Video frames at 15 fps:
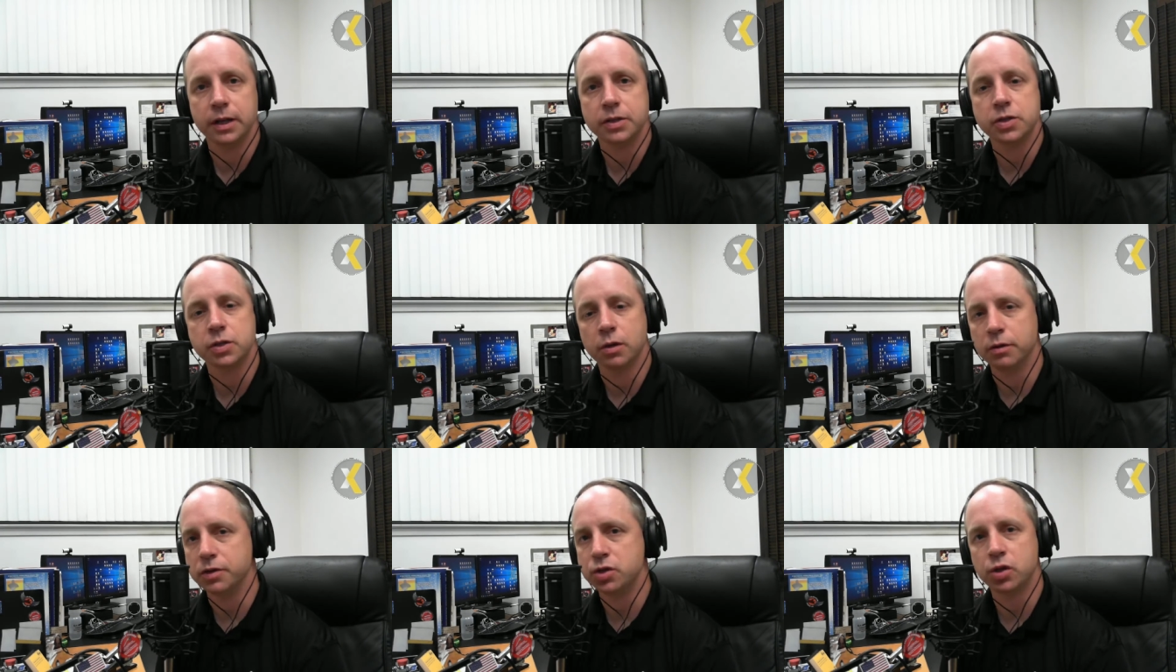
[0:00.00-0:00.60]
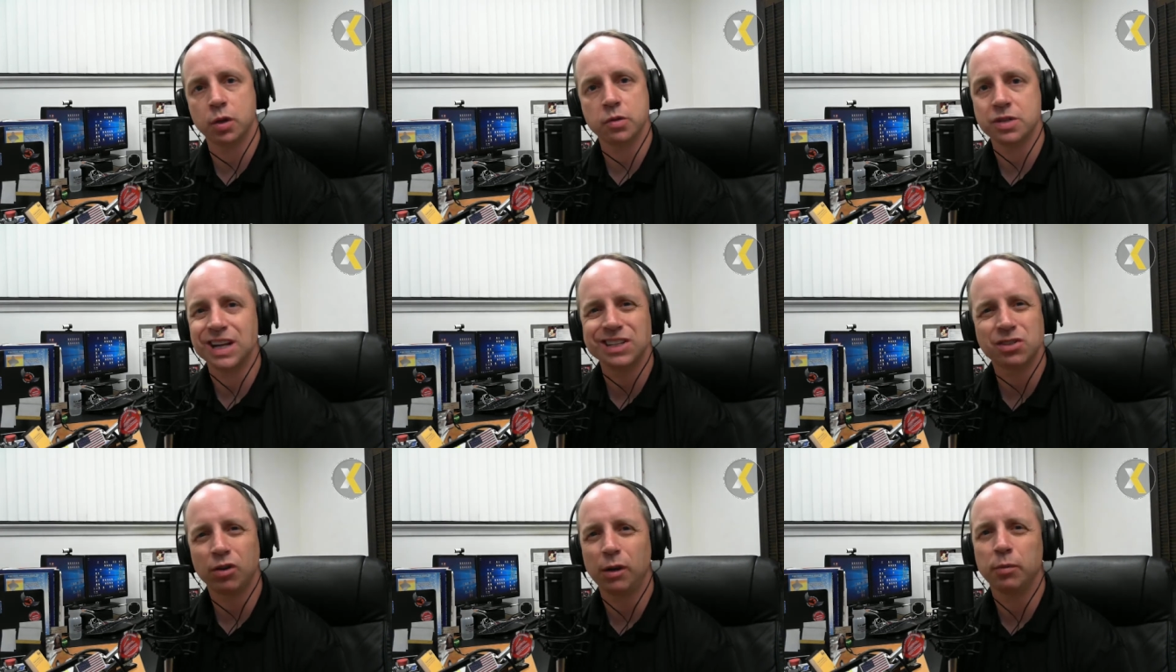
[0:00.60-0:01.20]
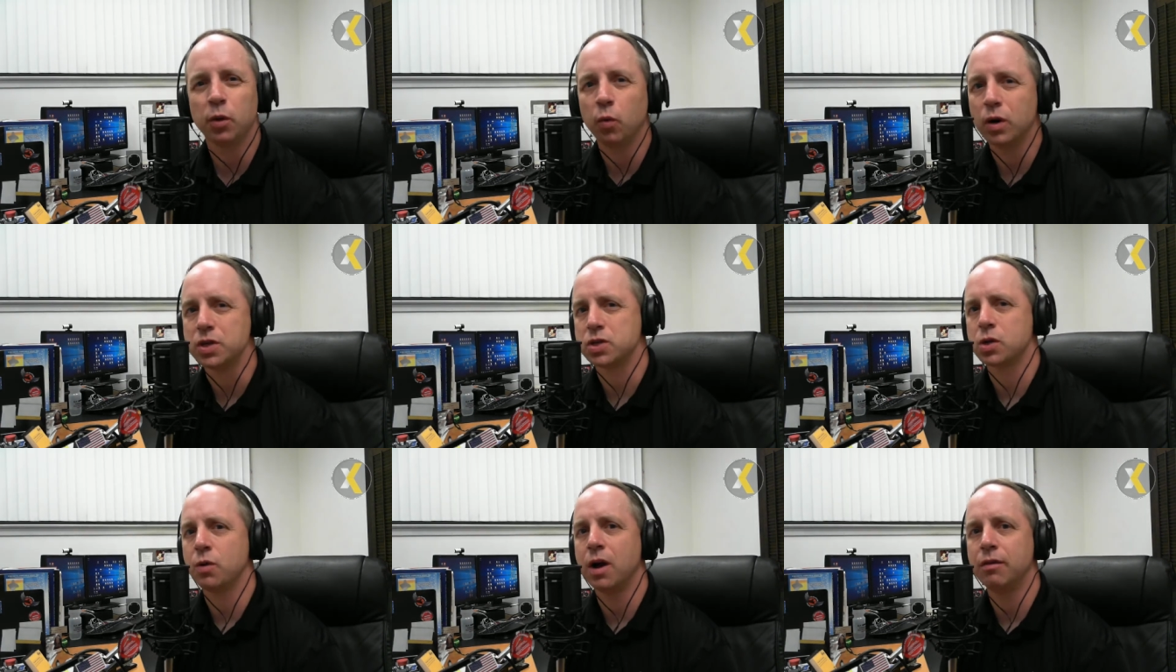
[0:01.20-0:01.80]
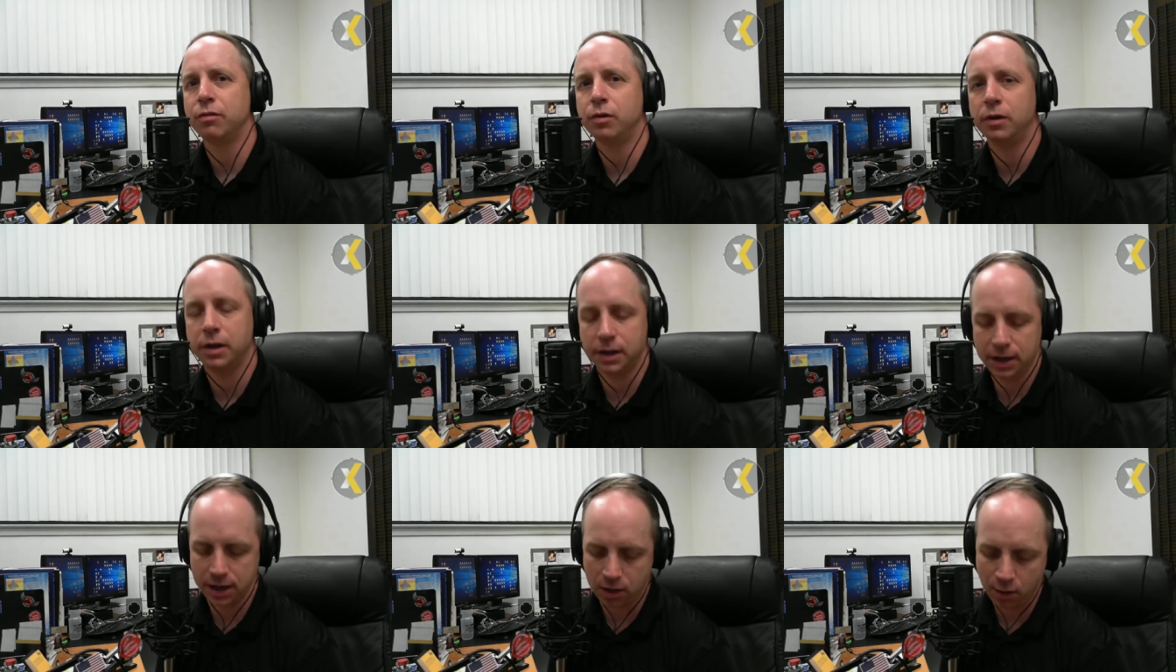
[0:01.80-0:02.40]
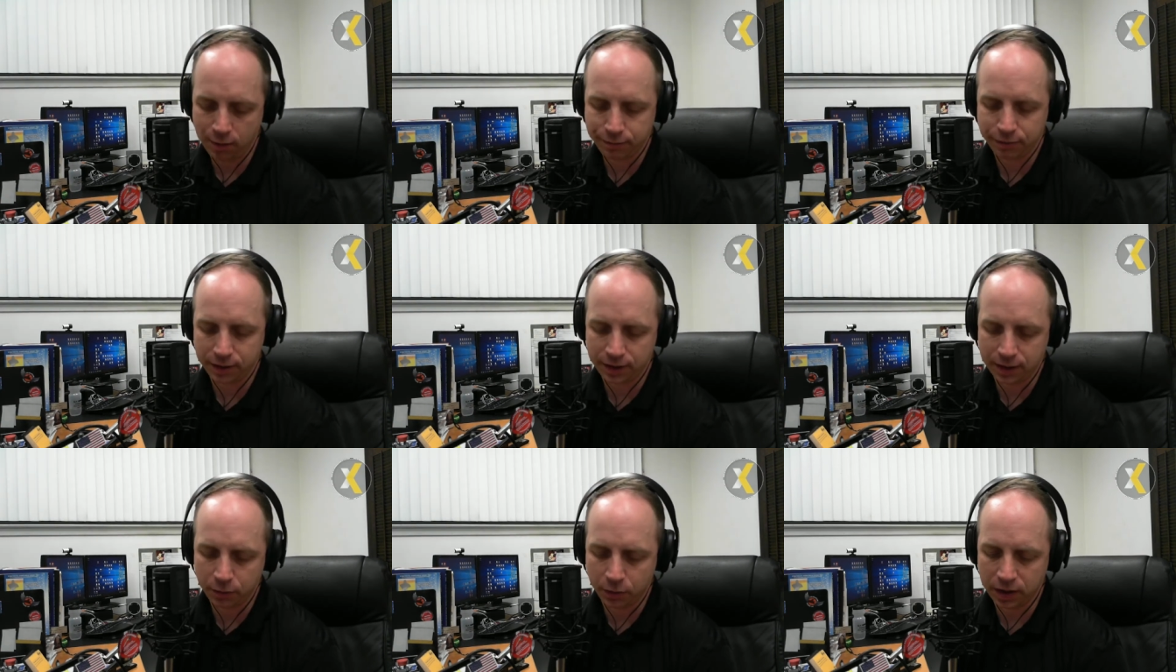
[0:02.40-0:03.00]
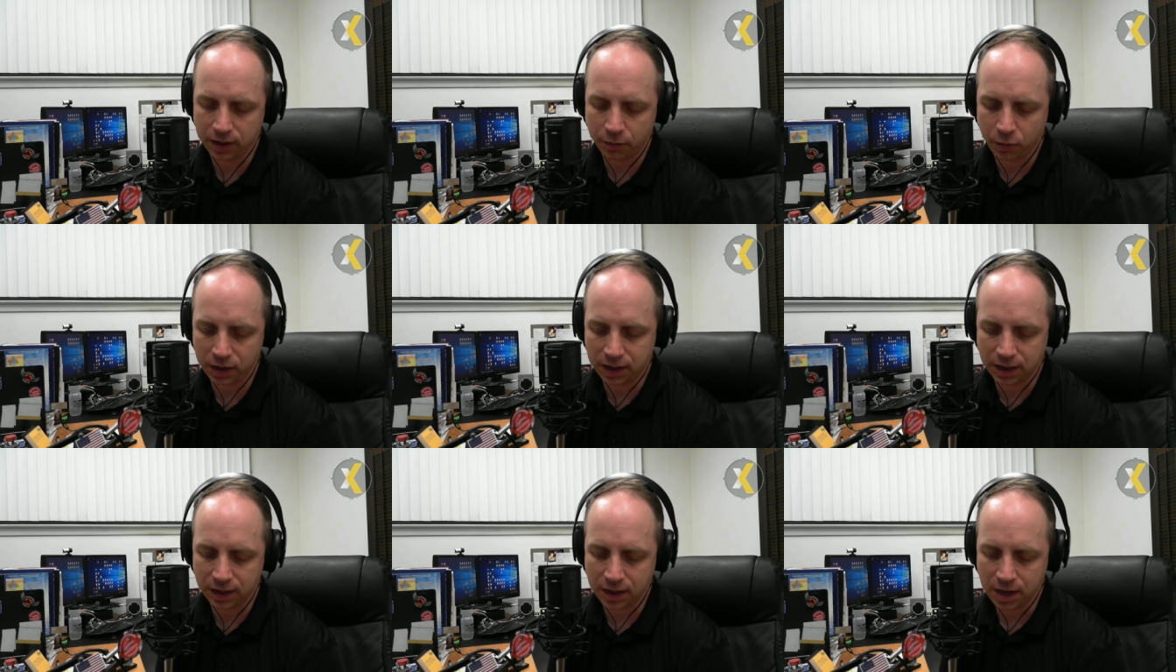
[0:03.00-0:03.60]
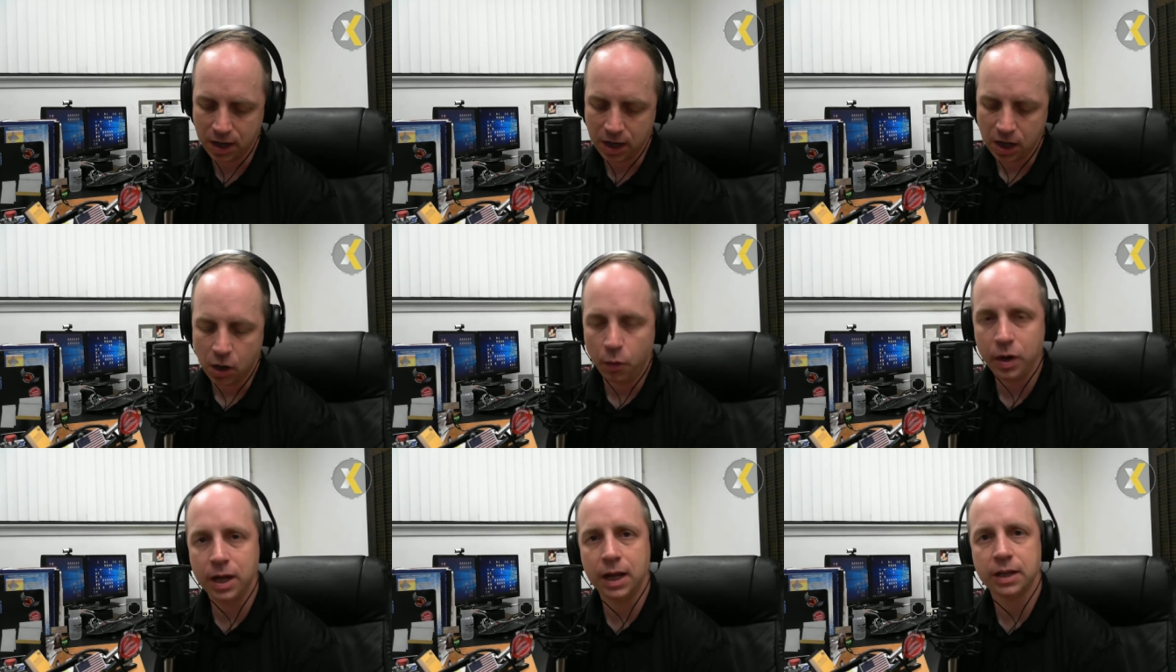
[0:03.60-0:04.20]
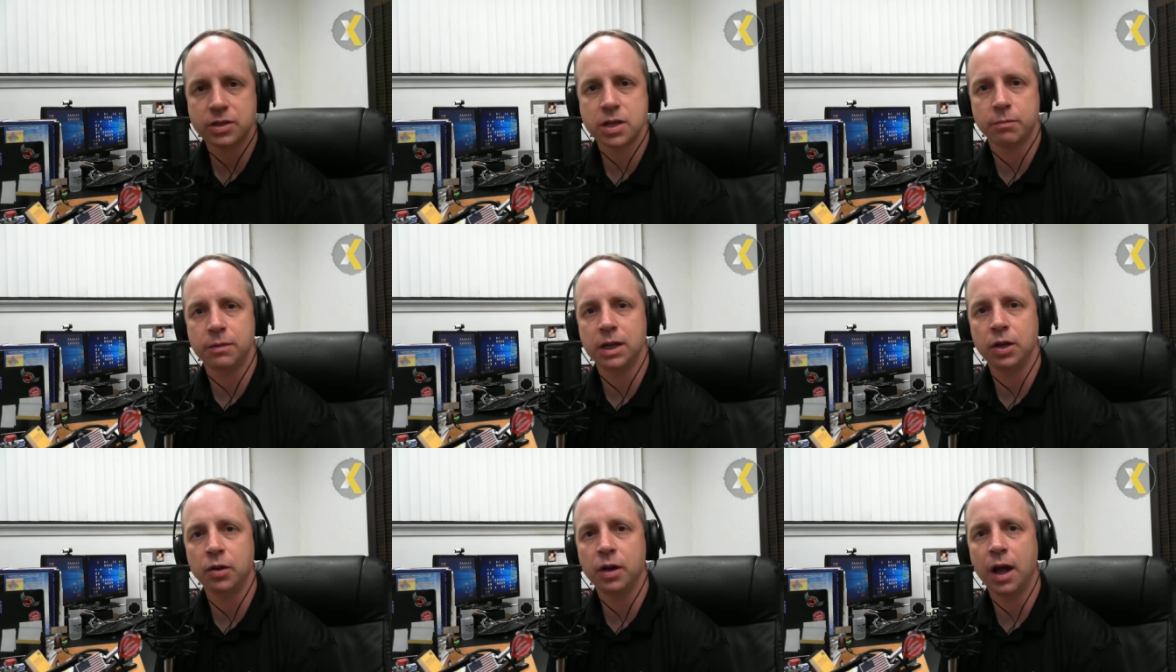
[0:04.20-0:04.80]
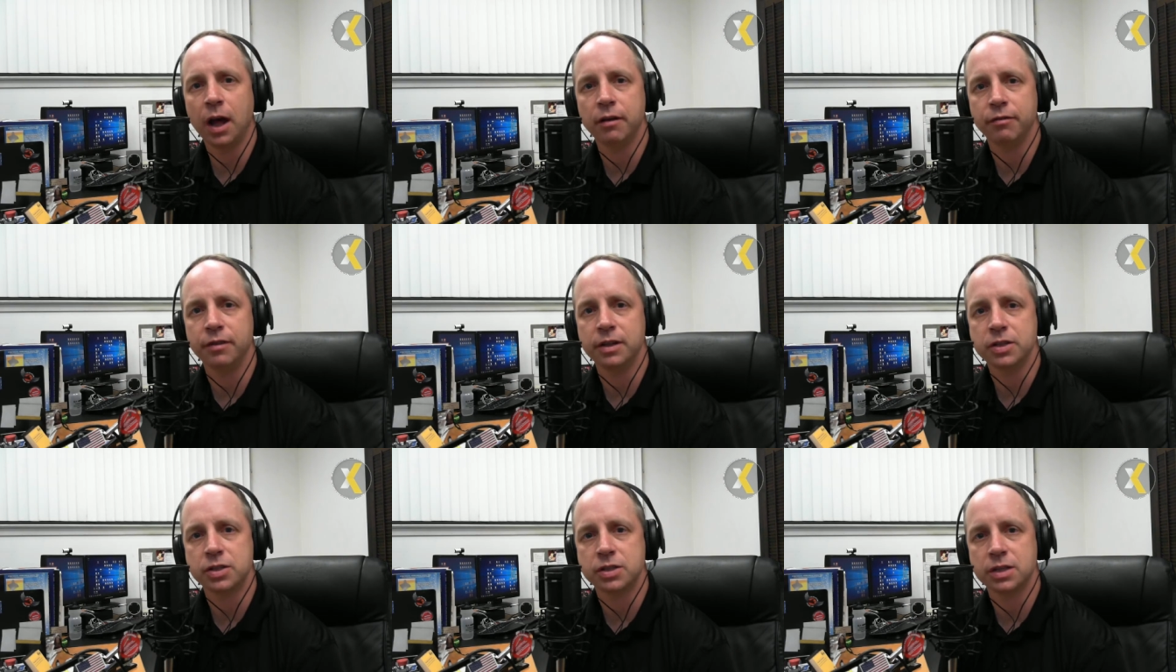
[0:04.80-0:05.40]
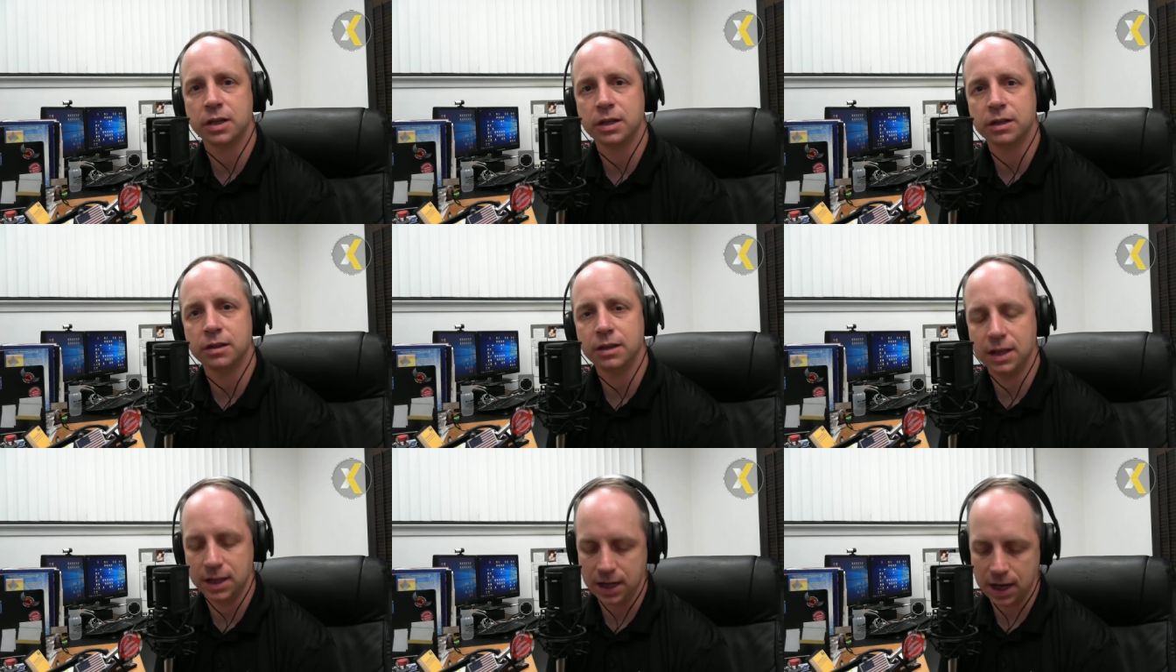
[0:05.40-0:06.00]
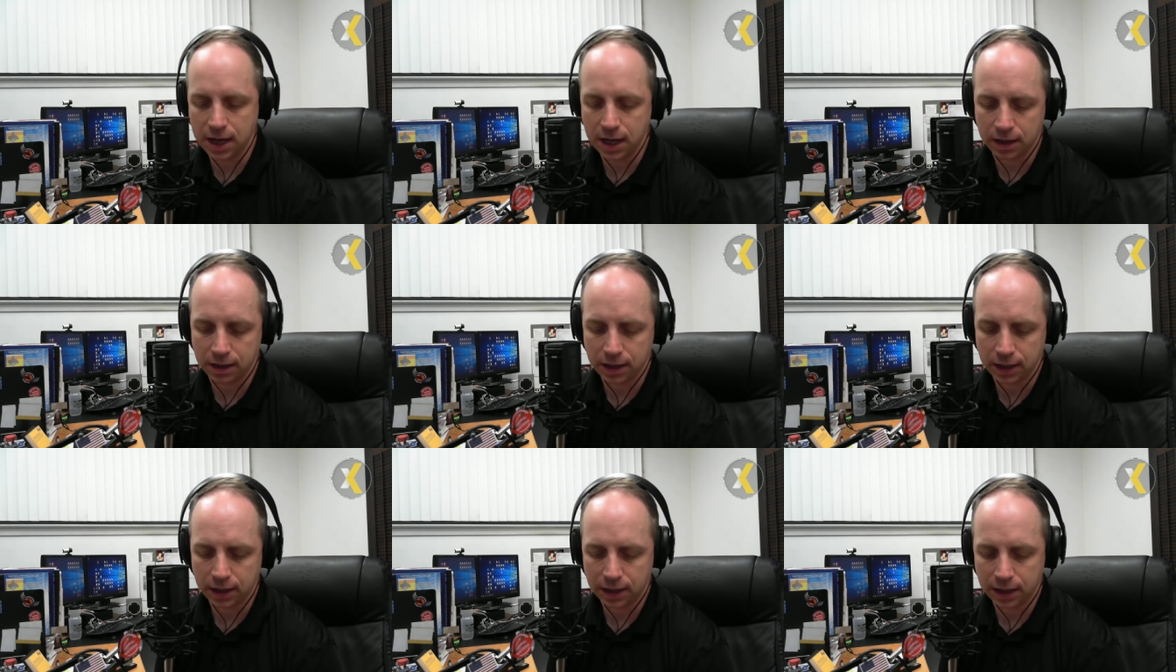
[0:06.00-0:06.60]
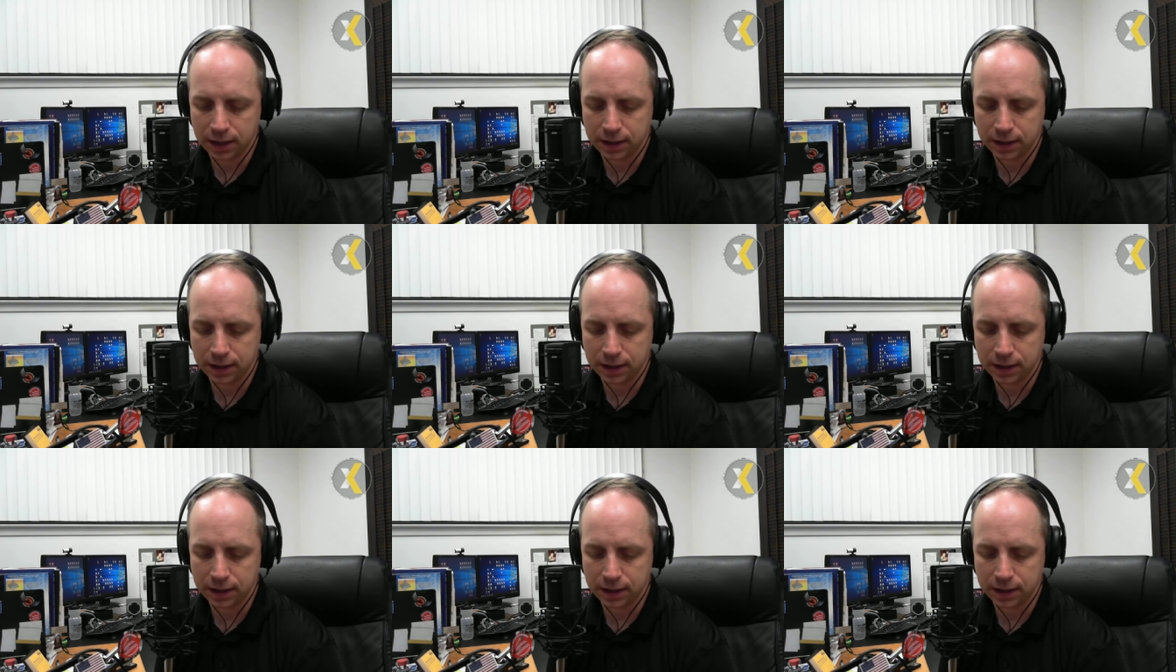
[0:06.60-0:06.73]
So the show's not scripted whatsoever, and, and hopefully that we we can we can get something good out of this uh, in the end. I.